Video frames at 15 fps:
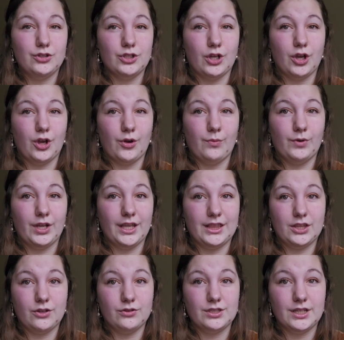So we'll
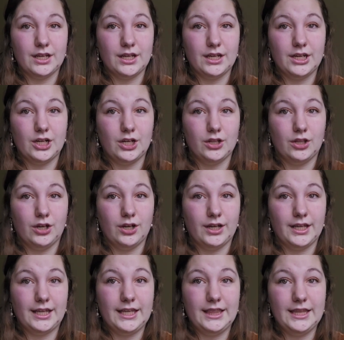get those done
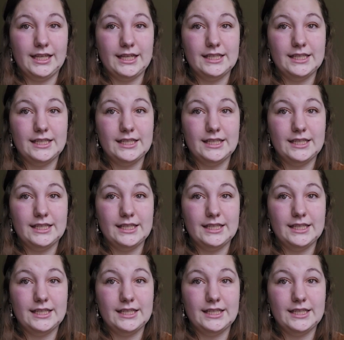along in